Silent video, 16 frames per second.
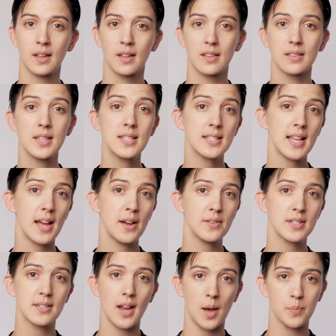This sound
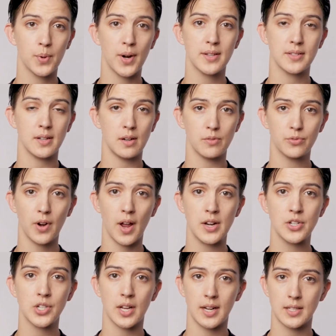is not present in
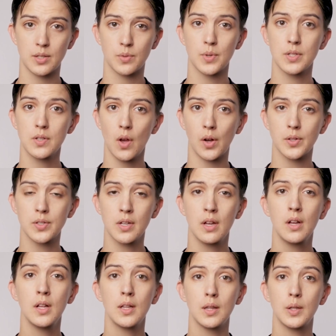French, and as a result,
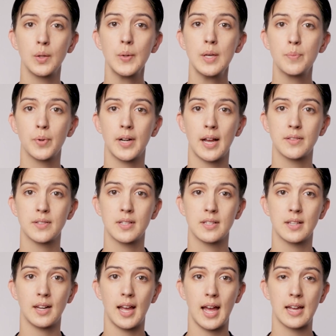Louis pronounces
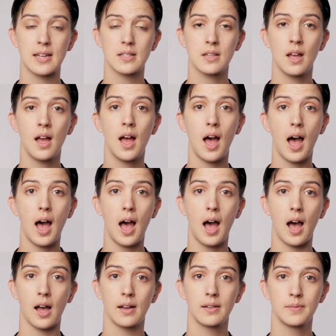it as ah,